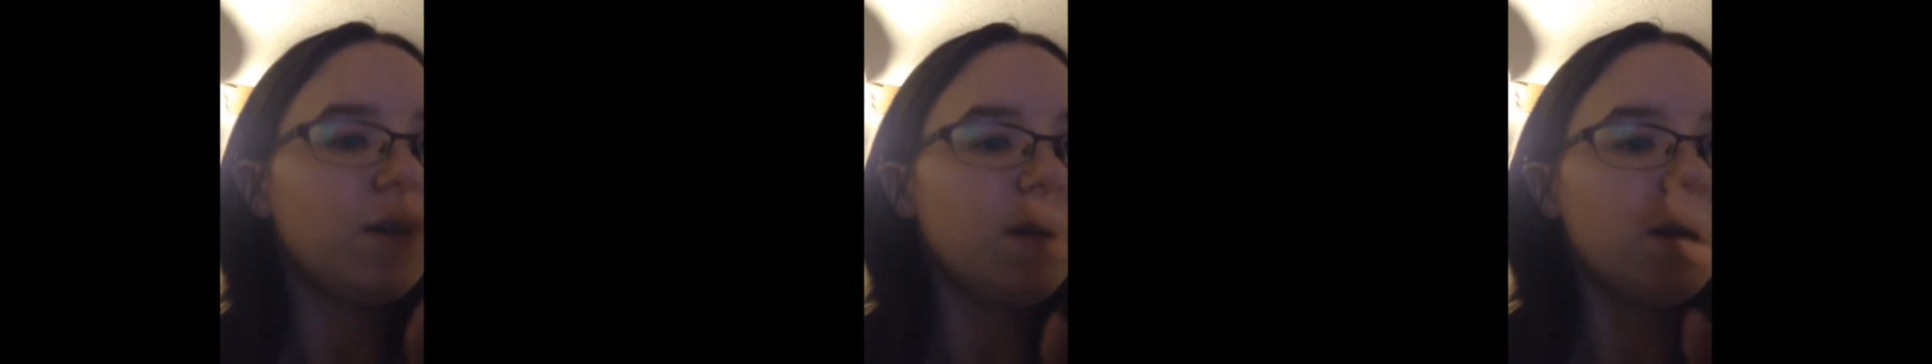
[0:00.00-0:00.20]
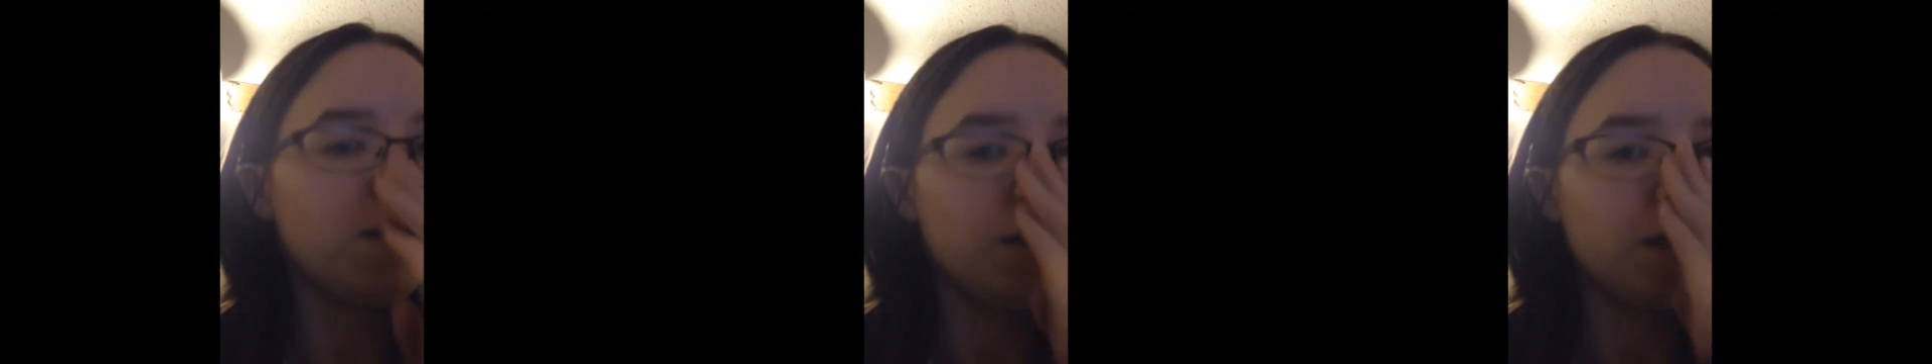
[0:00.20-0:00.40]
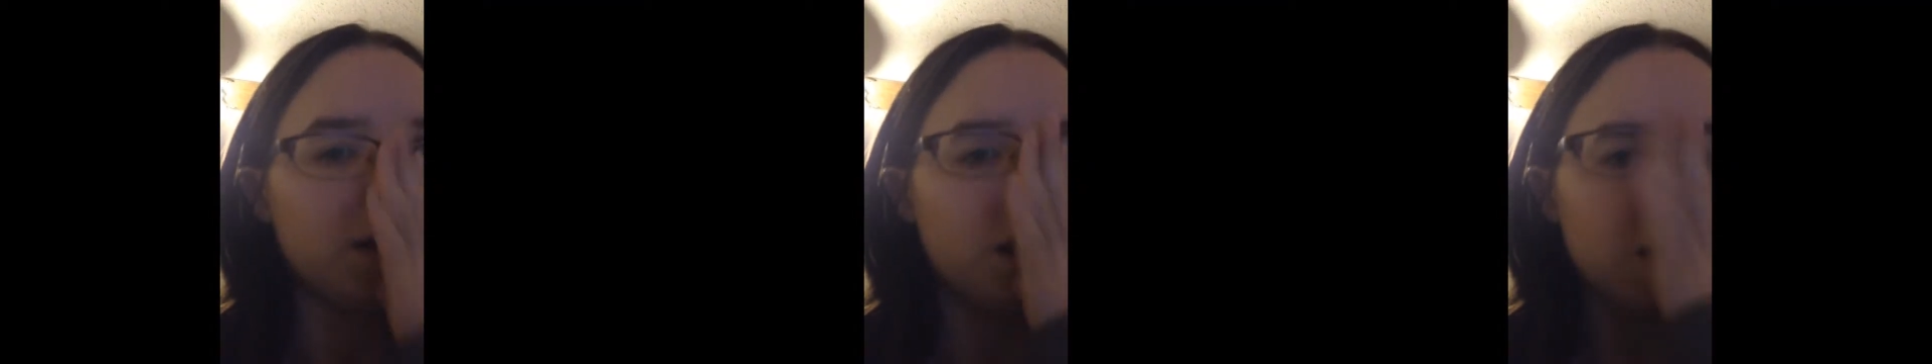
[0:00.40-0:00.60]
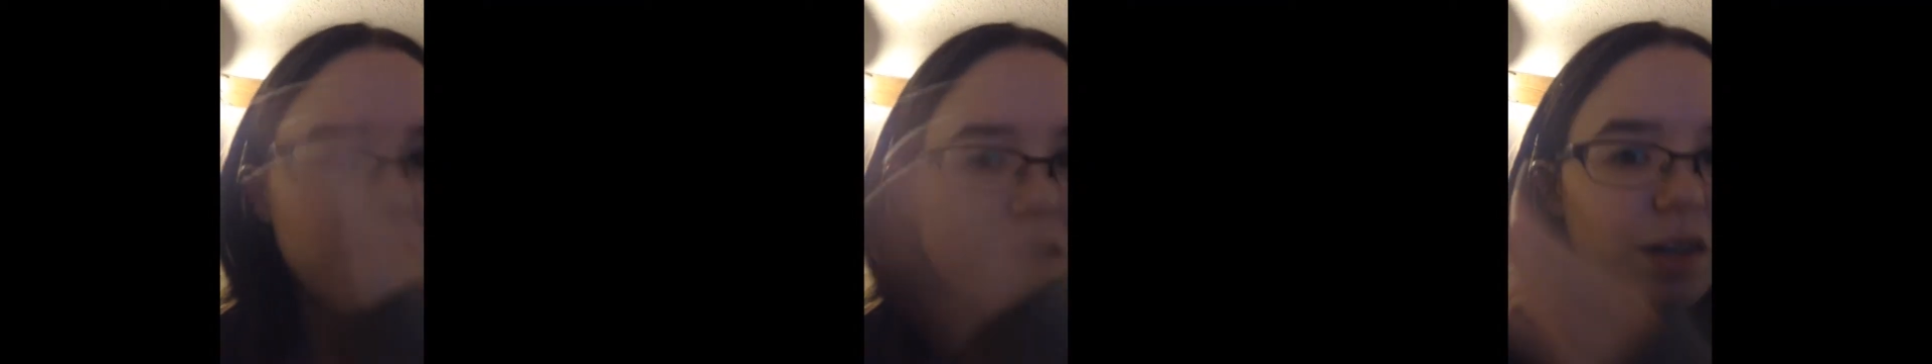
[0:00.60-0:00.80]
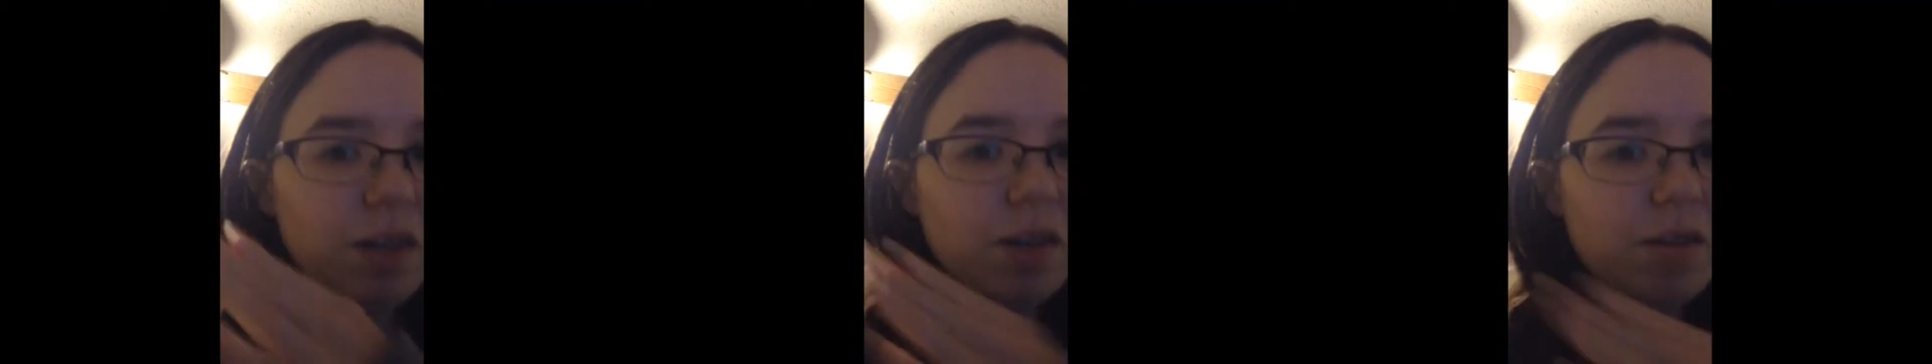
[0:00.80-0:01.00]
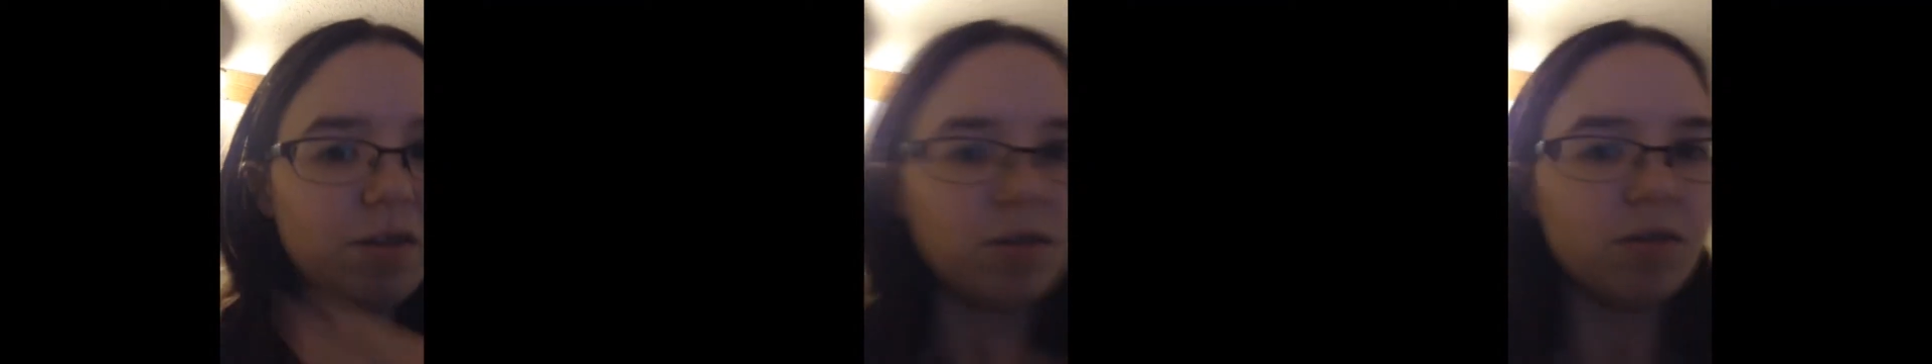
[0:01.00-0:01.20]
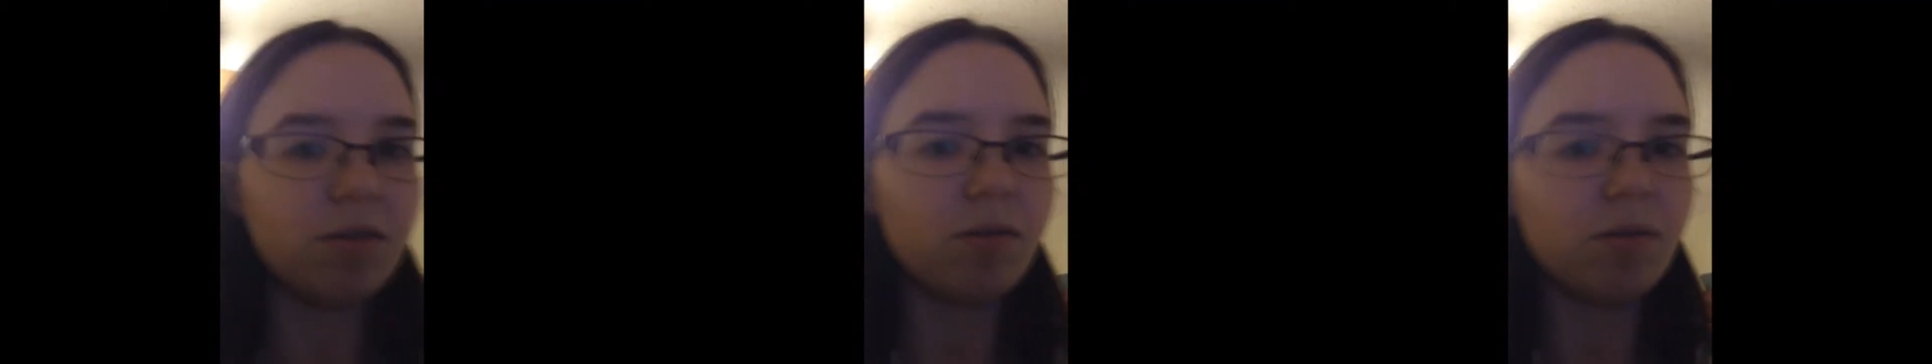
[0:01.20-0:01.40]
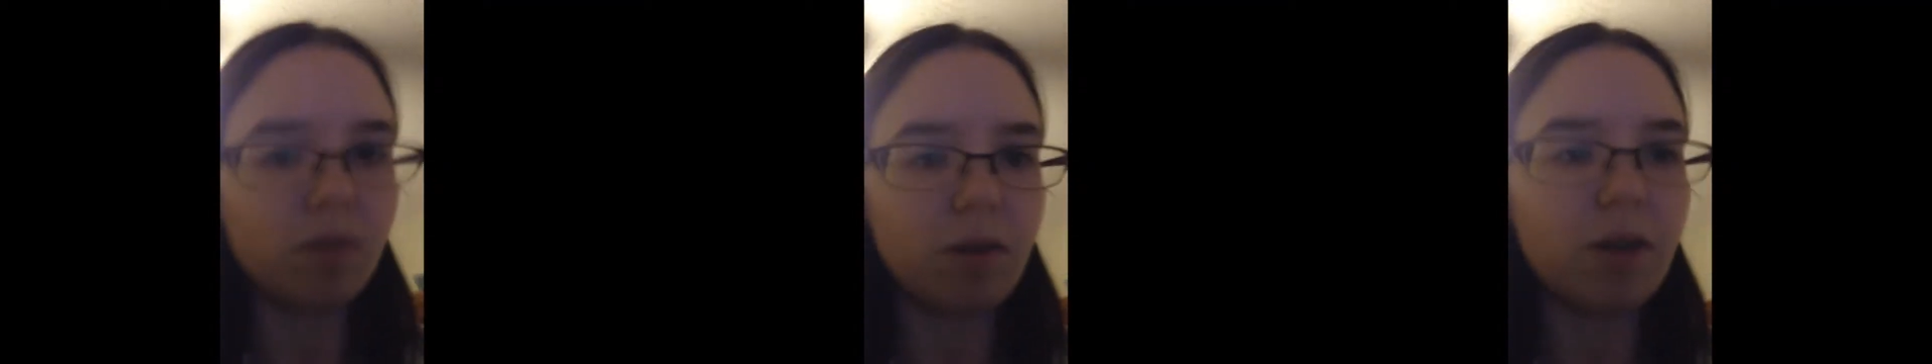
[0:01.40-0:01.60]
and then,
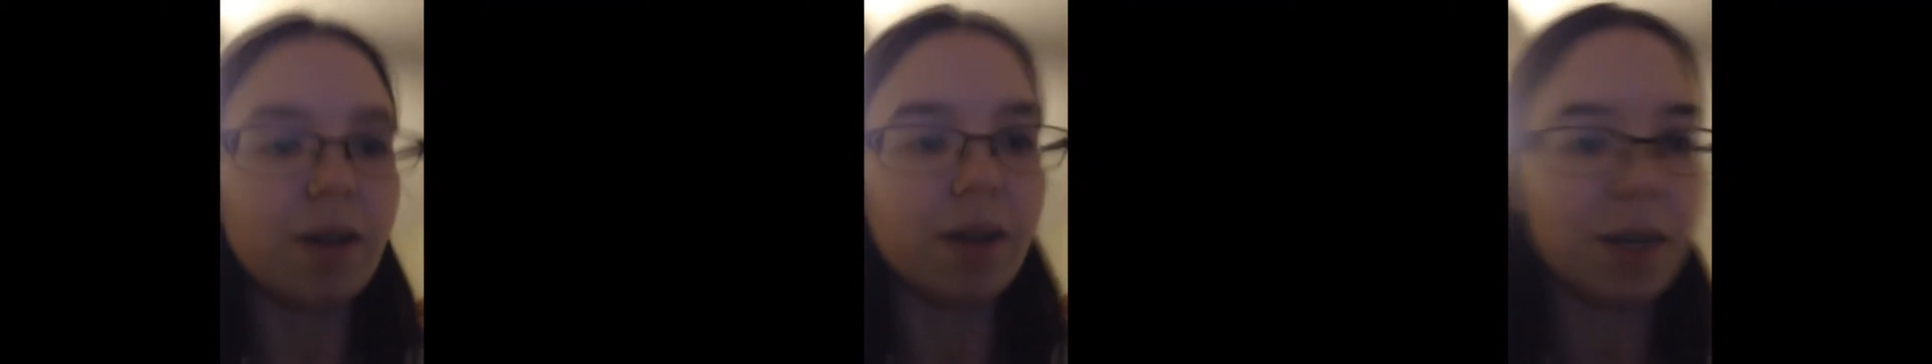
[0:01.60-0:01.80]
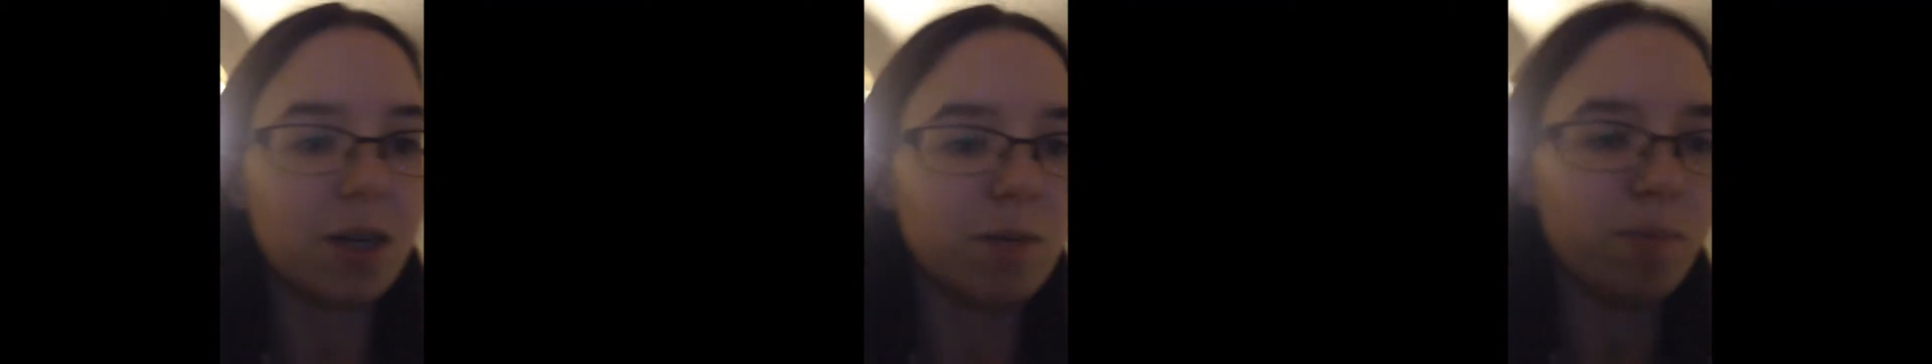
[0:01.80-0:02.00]
yeah, I get